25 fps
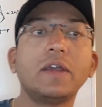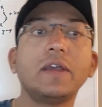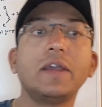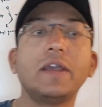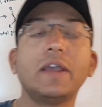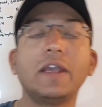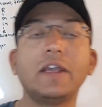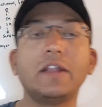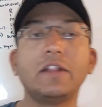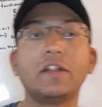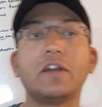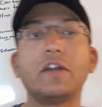
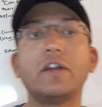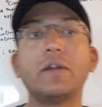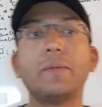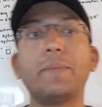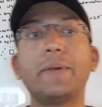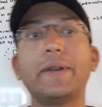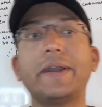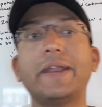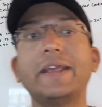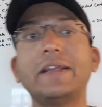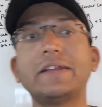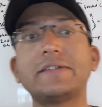in the
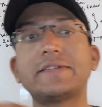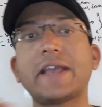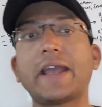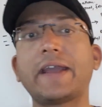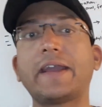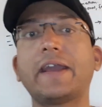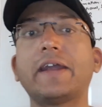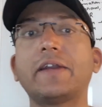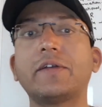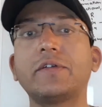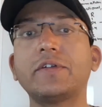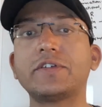repeating
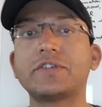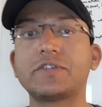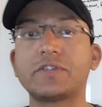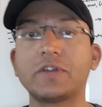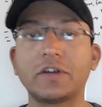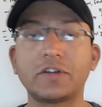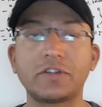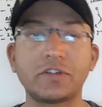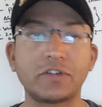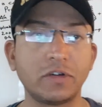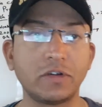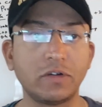secondary
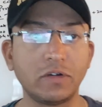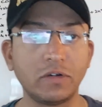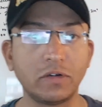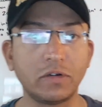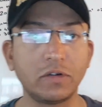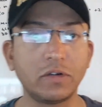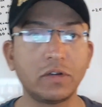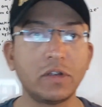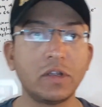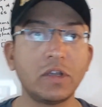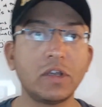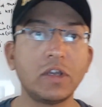structure.
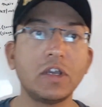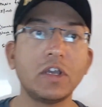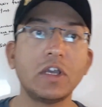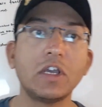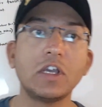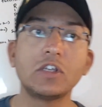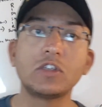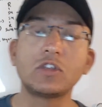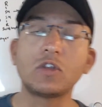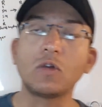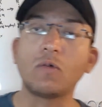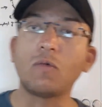
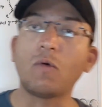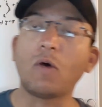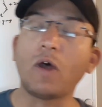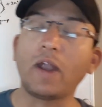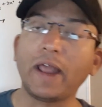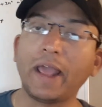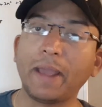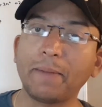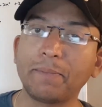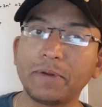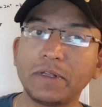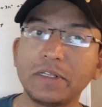So what
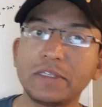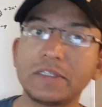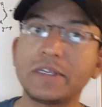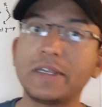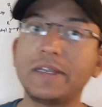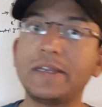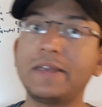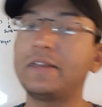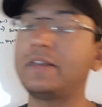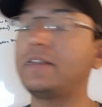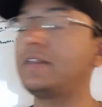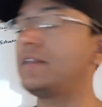happens
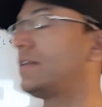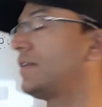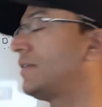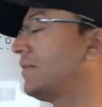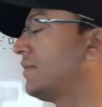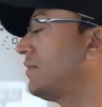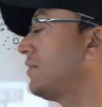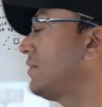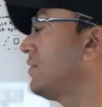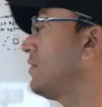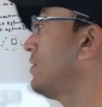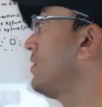in
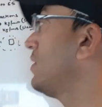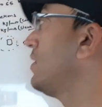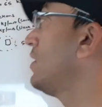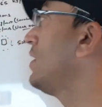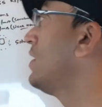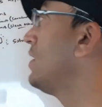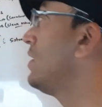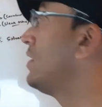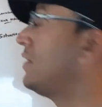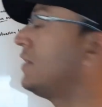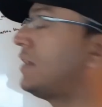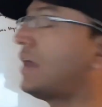
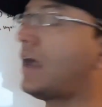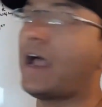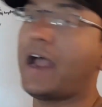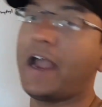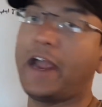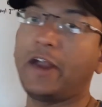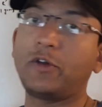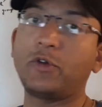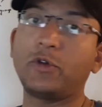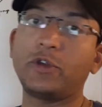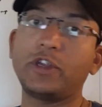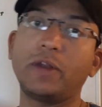the
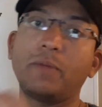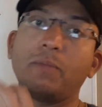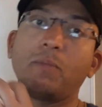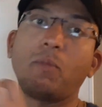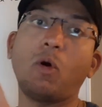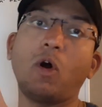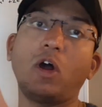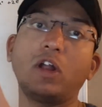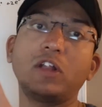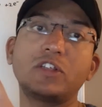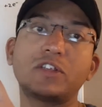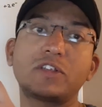hydrogen
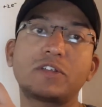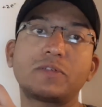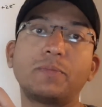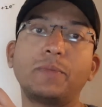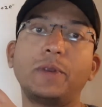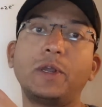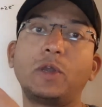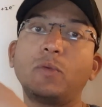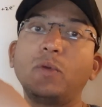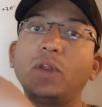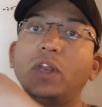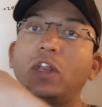bonds
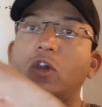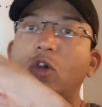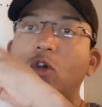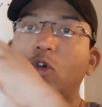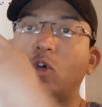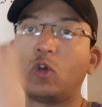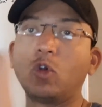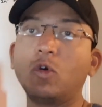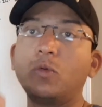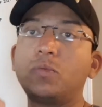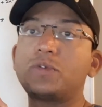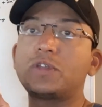between
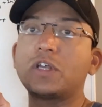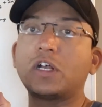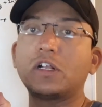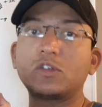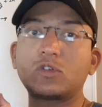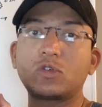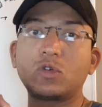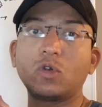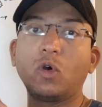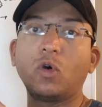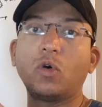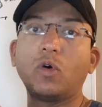groups
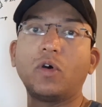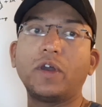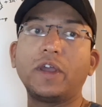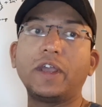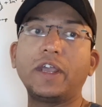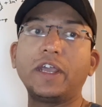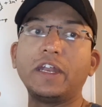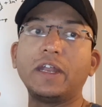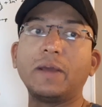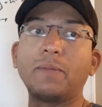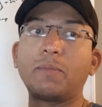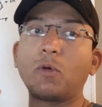also
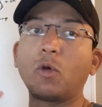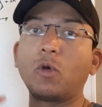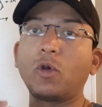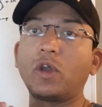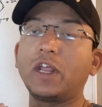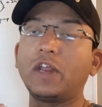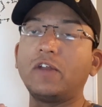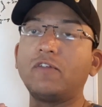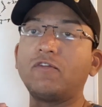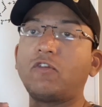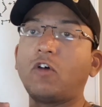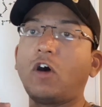in a
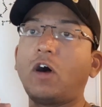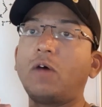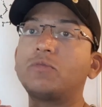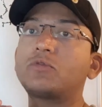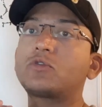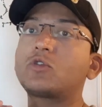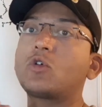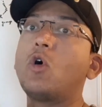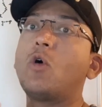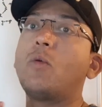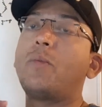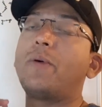protein forms
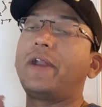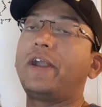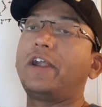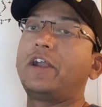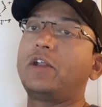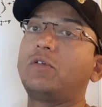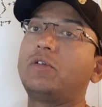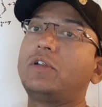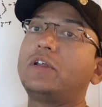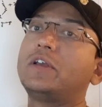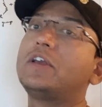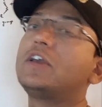
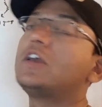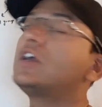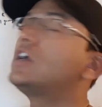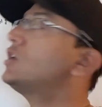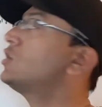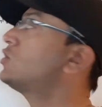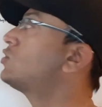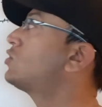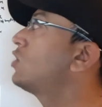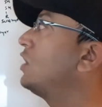cooperatively. So